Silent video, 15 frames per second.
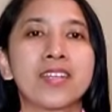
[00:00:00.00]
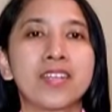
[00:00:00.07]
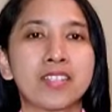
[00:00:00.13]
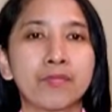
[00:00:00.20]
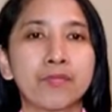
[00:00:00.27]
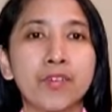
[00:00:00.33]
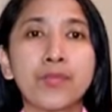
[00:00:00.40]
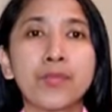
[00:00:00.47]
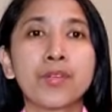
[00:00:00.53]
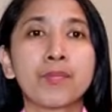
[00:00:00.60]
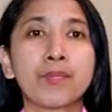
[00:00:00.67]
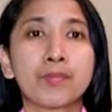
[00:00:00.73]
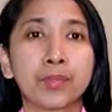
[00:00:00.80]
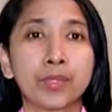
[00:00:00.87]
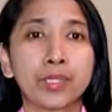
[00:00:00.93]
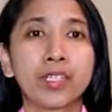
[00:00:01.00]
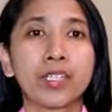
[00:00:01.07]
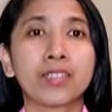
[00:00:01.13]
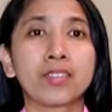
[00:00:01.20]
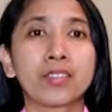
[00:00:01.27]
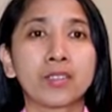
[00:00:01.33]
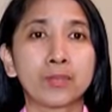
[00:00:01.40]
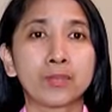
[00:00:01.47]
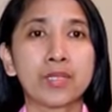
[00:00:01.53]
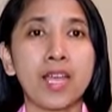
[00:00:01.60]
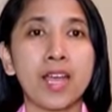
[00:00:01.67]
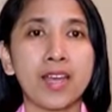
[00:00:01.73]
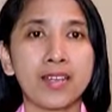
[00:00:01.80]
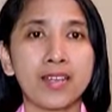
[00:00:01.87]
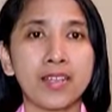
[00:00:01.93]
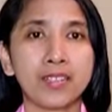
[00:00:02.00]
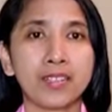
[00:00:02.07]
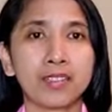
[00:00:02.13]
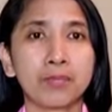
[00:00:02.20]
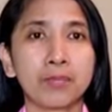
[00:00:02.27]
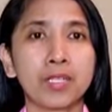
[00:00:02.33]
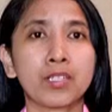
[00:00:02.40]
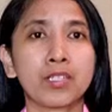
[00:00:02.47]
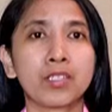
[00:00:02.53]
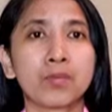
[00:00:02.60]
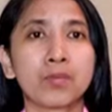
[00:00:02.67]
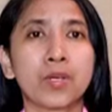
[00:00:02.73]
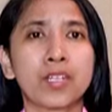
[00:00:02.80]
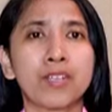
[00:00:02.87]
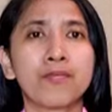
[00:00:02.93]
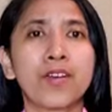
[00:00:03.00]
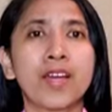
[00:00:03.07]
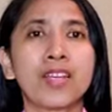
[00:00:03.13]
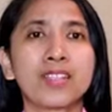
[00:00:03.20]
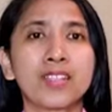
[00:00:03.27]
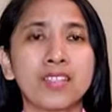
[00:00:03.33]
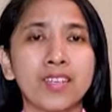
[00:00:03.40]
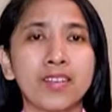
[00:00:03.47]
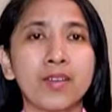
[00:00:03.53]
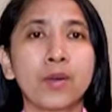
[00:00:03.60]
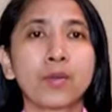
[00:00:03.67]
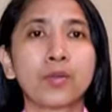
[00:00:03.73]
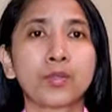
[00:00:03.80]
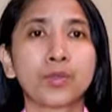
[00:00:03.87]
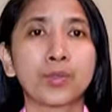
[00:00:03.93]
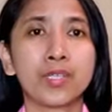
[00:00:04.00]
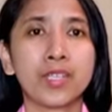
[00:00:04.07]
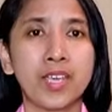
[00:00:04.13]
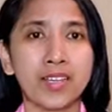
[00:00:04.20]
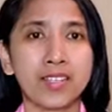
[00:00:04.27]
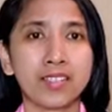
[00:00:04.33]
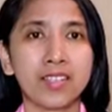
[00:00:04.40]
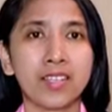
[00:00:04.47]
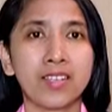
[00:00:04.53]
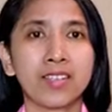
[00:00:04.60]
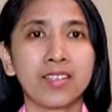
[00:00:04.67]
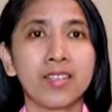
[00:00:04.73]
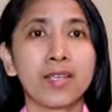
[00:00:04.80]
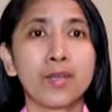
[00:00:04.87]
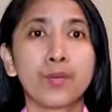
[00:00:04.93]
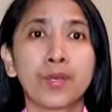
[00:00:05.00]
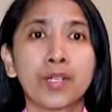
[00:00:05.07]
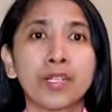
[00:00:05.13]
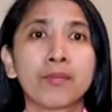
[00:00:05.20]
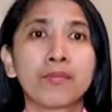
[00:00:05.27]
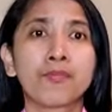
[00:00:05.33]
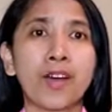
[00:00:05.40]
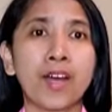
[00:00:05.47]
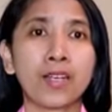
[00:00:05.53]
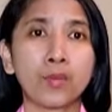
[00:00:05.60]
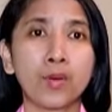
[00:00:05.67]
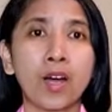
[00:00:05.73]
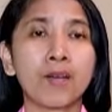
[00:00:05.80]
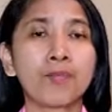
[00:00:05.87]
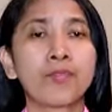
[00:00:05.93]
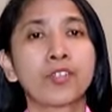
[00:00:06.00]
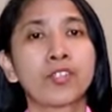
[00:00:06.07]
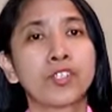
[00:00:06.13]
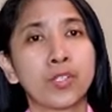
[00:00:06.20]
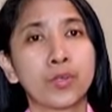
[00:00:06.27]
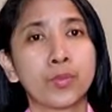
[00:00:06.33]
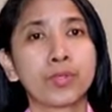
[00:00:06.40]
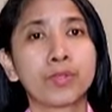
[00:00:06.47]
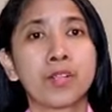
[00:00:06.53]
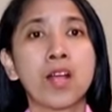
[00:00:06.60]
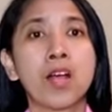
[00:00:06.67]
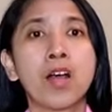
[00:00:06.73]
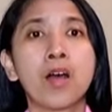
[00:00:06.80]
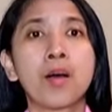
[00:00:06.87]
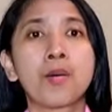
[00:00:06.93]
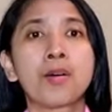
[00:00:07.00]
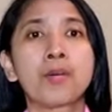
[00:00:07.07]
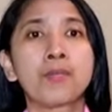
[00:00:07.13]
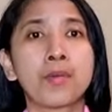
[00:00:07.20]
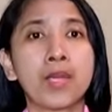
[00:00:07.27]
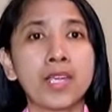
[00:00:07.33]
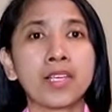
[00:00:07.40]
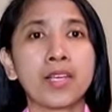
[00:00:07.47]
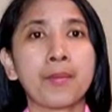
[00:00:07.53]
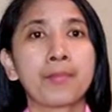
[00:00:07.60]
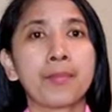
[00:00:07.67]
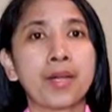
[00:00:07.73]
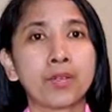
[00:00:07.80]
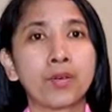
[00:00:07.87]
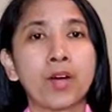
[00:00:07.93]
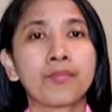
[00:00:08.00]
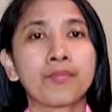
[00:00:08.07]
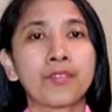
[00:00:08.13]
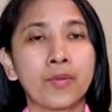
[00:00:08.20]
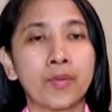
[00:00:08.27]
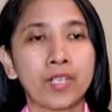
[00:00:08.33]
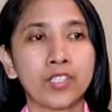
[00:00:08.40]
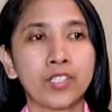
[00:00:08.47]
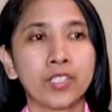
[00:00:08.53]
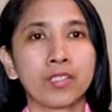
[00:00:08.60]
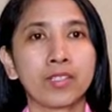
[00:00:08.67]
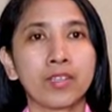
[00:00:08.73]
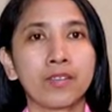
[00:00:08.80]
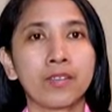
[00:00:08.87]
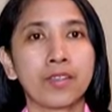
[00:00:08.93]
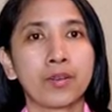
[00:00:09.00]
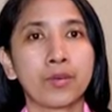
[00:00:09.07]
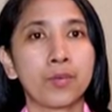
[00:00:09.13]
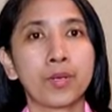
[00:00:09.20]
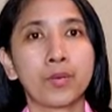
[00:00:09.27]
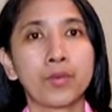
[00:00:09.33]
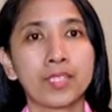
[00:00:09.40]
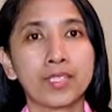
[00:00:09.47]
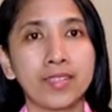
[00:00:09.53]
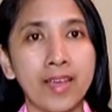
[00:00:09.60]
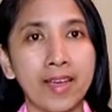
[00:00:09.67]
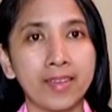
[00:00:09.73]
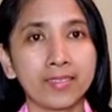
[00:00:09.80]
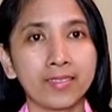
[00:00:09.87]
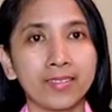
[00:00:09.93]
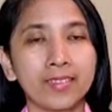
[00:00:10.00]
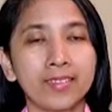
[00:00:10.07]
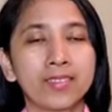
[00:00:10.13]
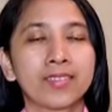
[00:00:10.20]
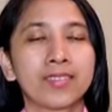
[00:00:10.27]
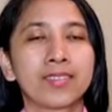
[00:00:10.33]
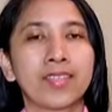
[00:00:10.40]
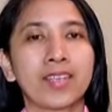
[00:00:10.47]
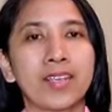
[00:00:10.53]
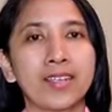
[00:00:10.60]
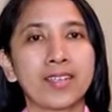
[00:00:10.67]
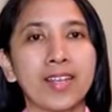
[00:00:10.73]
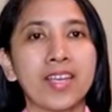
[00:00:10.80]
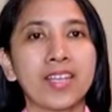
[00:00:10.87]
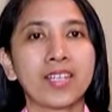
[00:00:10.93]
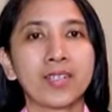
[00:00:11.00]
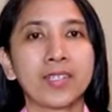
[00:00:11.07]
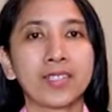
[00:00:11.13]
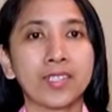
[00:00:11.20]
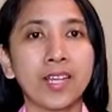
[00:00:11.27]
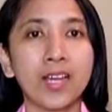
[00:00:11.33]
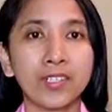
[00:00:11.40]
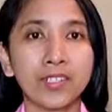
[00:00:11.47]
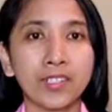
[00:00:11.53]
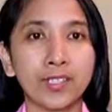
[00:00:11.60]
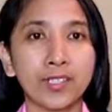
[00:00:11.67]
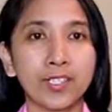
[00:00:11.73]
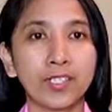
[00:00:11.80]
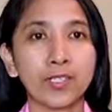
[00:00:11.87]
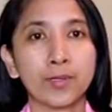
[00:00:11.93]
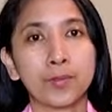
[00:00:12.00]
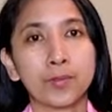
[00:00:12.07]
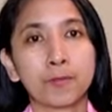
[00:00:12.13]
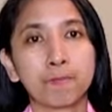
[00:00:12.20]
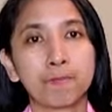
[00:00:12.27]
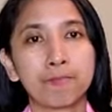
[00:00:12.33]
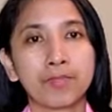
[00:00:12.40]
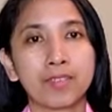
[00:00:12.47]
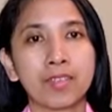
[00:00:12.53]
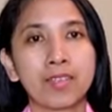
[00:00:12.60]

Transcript: it is very important to be honest, because what if I said also yes and he will follow up, or she will make a follow-up question that what was that, and I couldn't answer, so